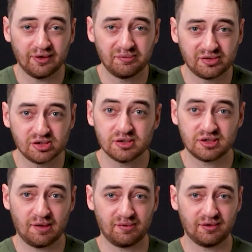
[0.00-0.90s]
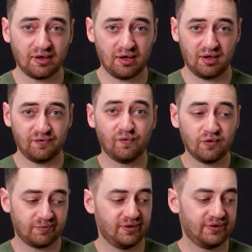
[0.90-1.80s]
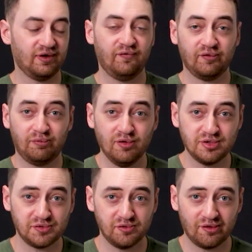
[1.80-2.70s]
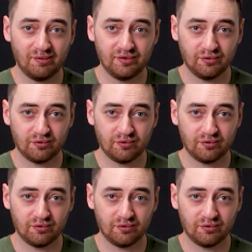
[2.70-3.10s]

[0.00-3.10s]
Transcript: something strange happened. I forced myself to push through that mental